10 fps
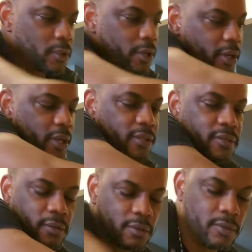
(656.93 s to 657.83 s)
Alright,
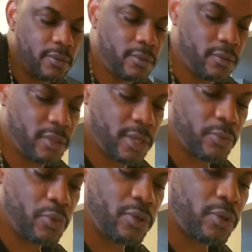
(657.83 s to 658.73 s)
so what I'm
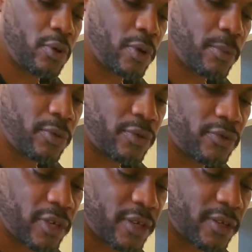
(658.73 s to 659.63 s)
doing now, I'm just
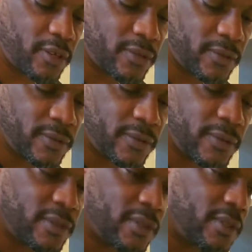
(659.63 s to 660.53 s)
trying to
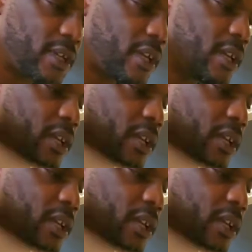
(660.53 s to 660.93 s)
kind of